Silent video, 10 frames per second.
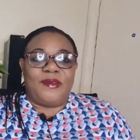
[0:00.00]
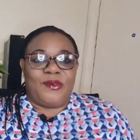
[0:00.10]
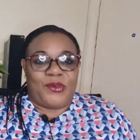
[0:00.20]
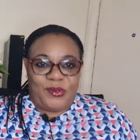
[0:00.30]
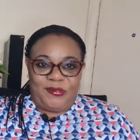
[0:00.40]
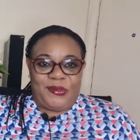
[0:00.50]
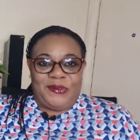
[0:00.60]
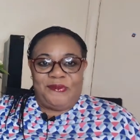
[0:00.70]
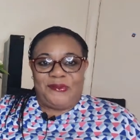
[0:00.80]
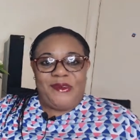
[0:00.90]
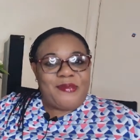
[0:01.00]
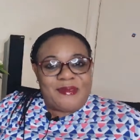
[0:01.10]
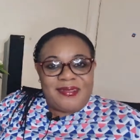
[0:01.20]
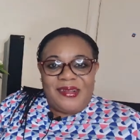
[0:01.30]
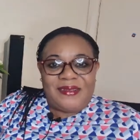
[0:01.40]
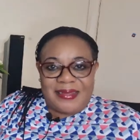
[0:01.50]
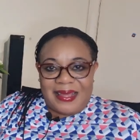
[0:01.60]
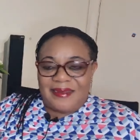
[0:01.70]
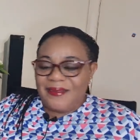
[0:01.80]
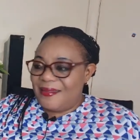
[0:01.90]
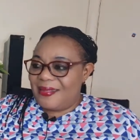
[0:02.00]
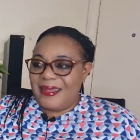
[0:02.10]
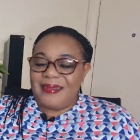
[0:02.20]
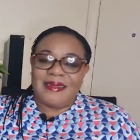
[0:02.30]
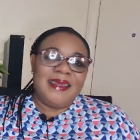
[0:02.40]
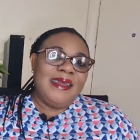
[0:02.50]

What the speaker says: to talk to, because it was locked down, you understand?